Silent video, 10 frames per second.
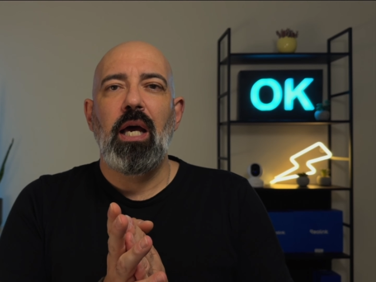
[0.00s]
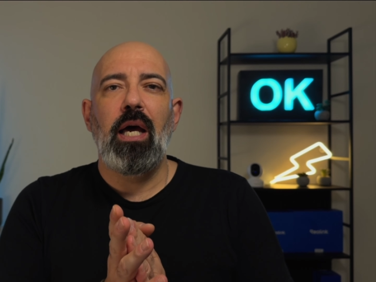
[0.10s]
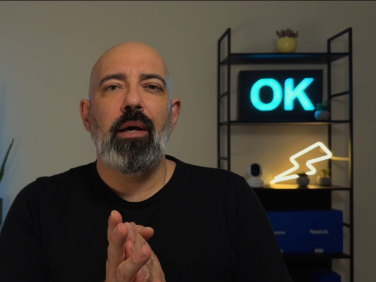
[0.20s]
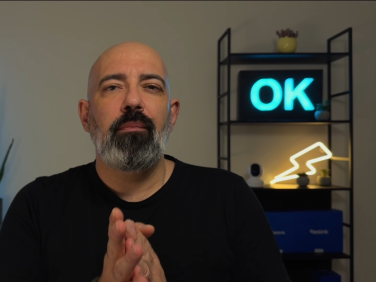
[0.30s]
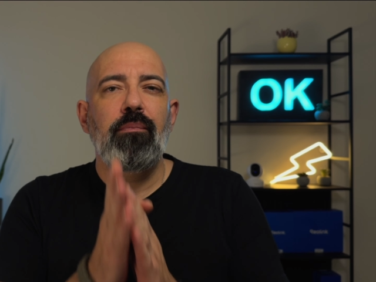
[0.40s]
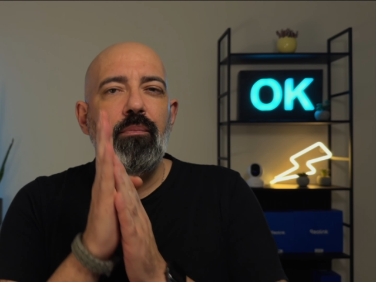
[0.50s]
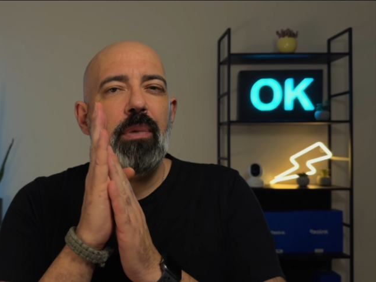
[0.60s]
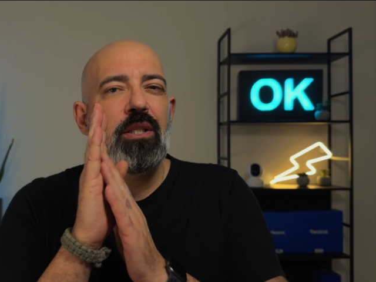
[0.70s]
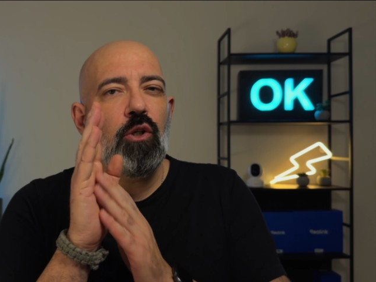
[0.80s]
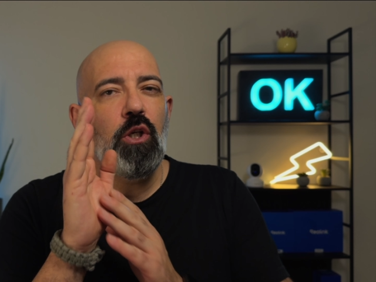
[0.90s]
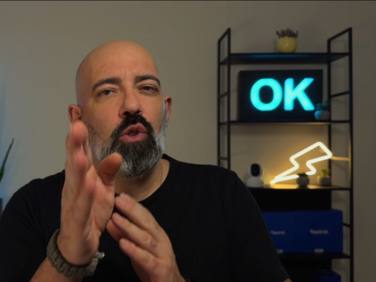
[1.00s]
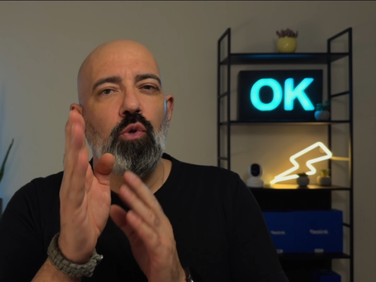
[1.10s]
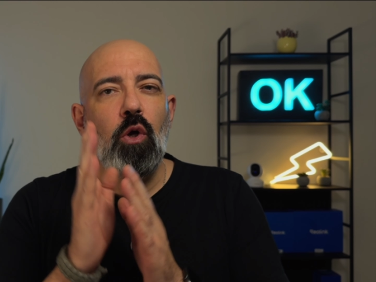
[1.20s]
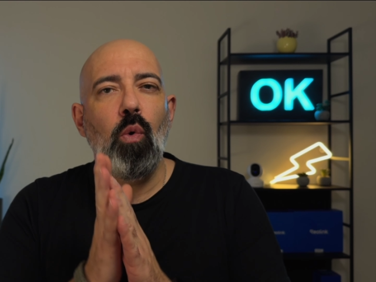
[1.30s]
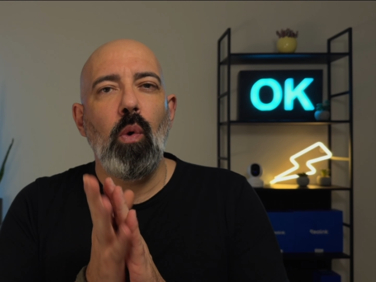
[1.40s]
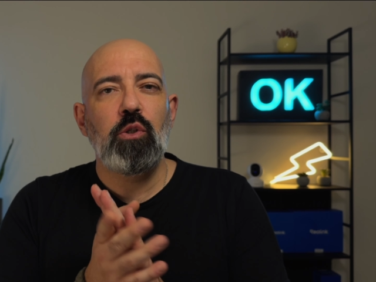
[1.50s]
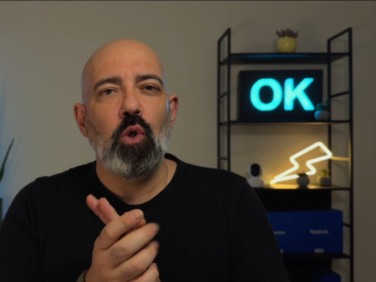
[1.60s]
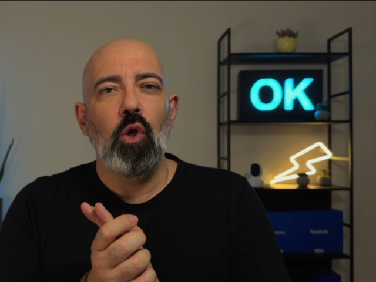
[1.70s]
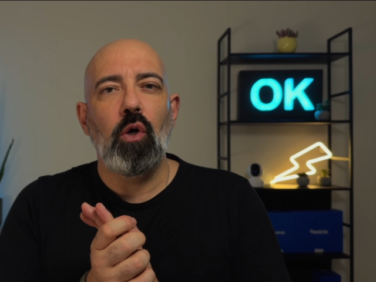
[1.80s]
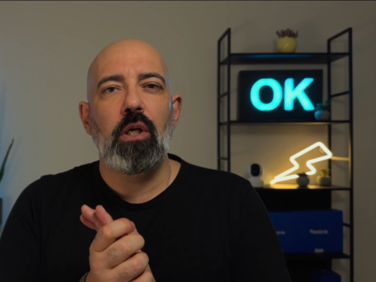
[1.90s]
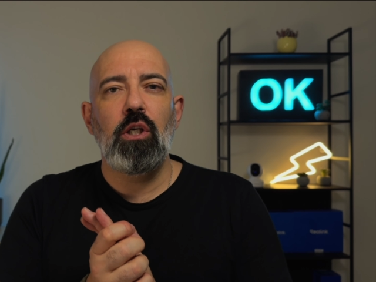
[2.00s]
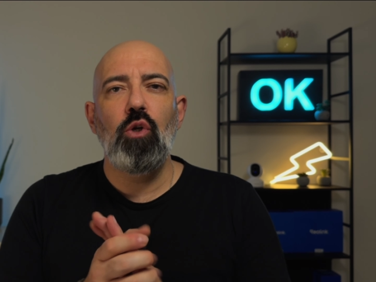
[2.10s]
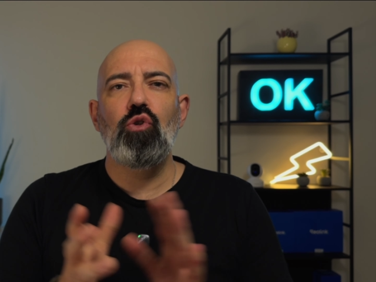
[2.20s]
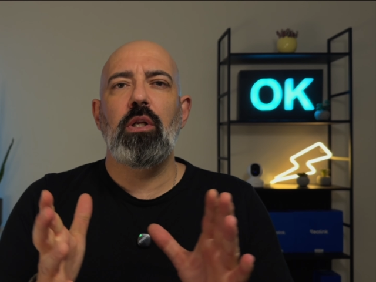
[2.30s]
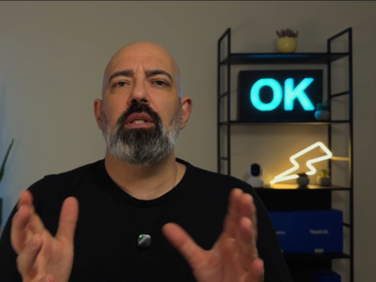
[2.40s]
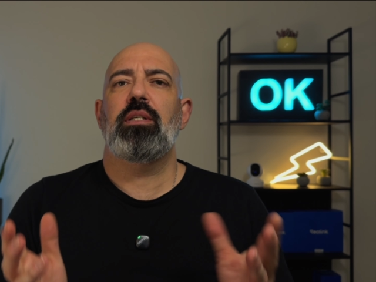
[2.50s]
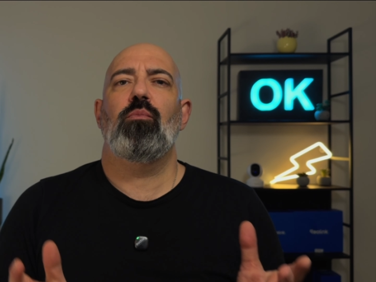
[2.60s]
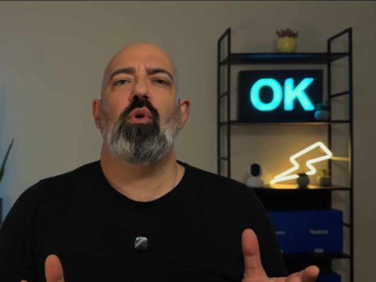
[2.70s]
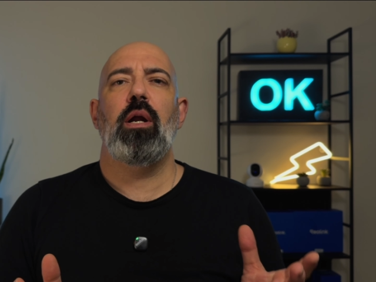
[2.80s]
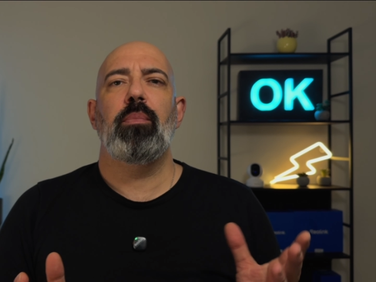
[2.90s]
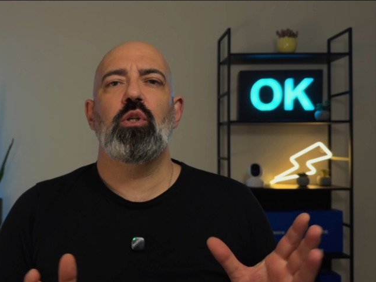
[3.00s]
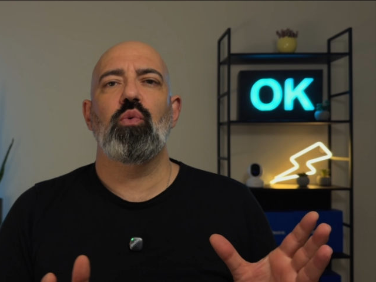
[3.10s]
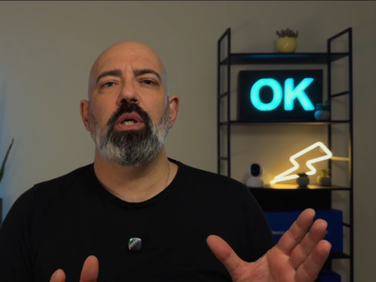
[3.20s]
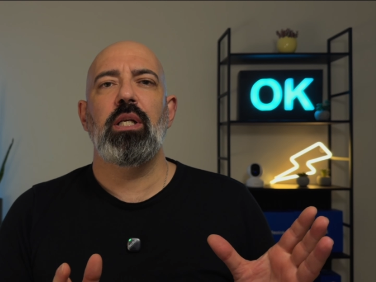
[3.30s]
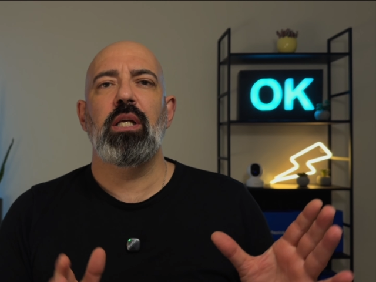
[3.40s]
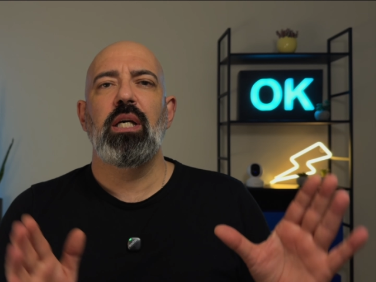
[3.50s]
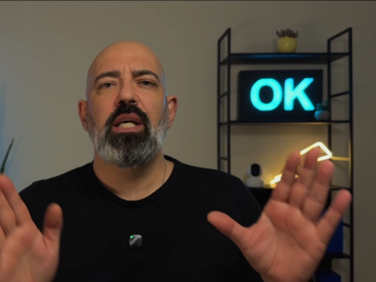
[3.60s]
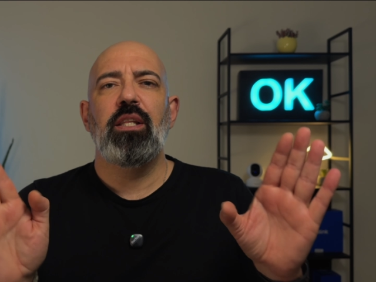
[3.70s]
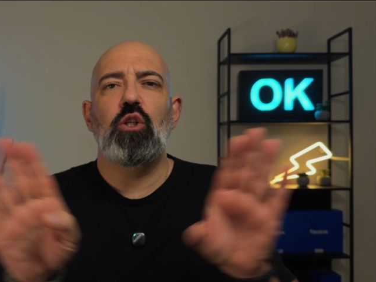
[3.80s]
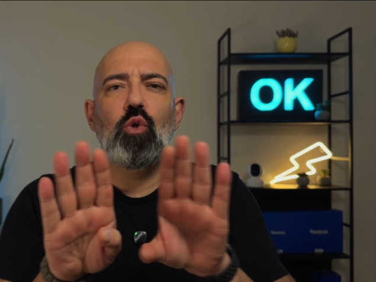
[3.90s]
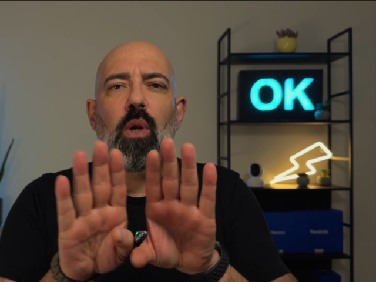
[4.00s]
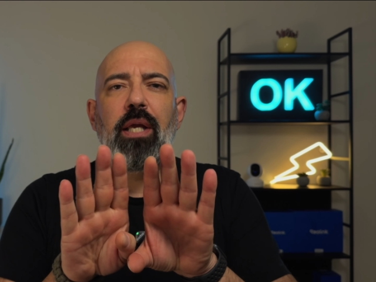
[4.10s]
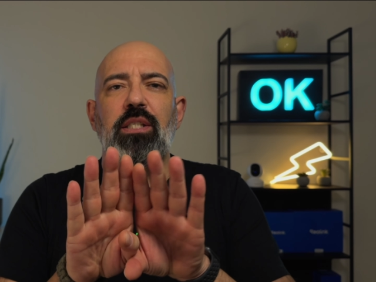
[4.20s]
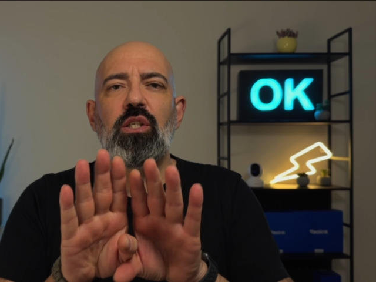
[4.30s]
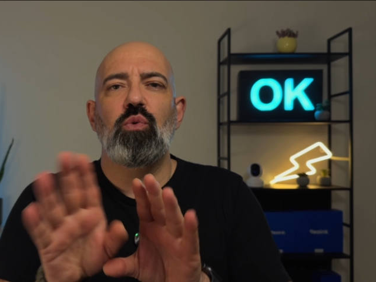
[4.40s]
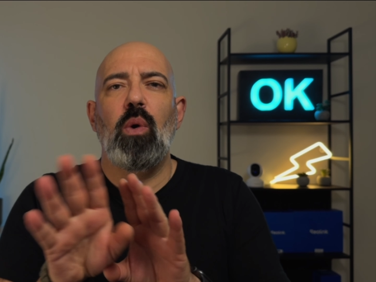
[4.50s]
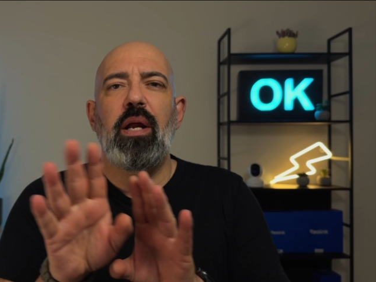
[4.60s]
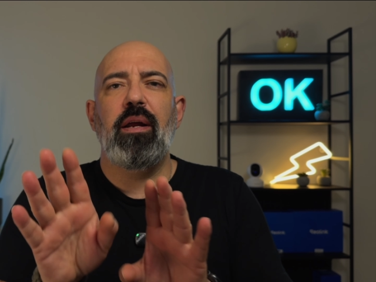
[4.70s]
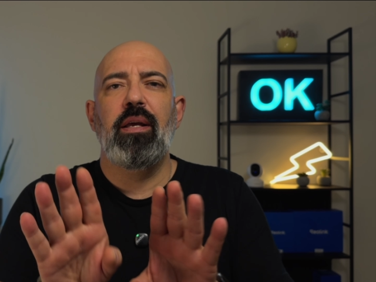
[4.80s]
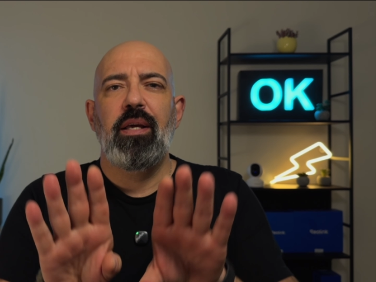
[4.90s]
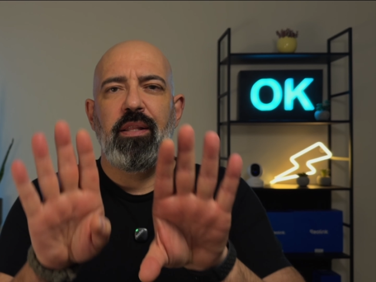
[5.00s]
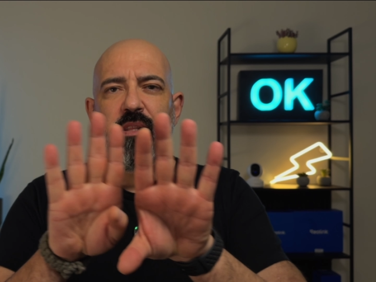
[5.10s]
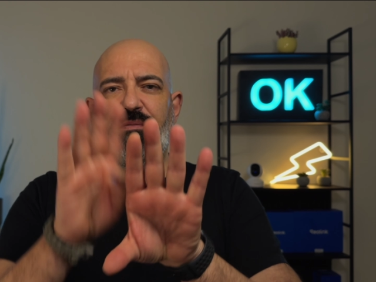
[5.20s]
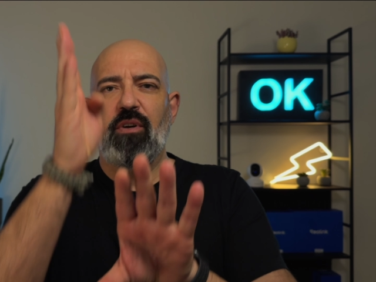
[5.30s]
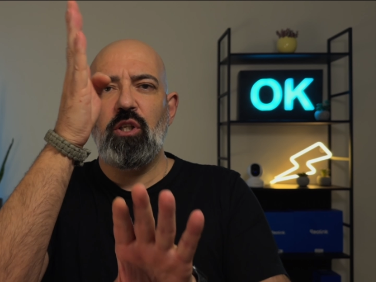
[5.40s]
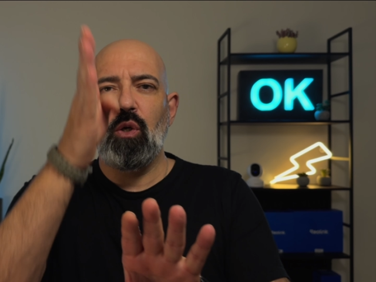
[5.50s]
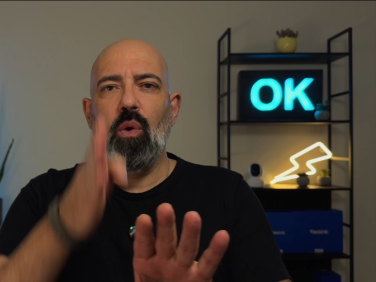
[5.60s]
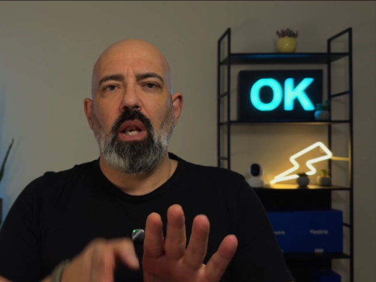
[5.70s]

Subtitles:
but you need to know where to look. Usually somewhere between the 2 lenses where the vertical